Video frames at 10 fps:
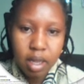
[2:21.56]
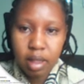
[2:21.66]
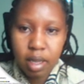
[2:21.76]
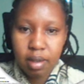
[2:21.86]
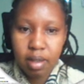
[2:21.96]

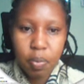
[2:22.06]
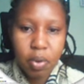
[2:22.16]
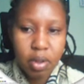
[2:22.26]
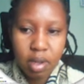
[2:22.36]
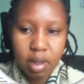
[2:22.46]
That is the
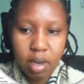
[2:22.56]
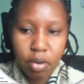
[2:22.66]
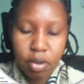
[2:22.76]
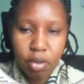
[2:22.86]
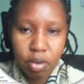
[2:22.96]
process that
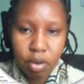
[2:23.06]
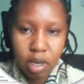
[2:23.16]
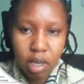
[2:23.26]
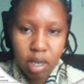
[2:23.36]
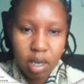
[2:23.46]
goes on
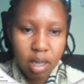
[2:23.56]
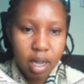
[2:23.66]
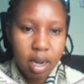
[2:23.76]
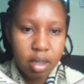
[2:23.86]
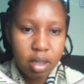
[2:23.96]
in the
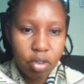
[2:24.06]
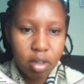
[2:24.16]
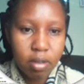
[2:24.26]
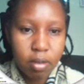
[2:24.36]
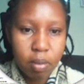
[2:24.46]
energy
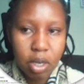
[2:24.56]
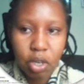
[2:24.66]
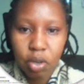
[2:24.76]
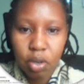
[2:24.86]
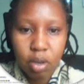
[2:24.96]

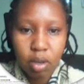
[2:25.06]
transformation.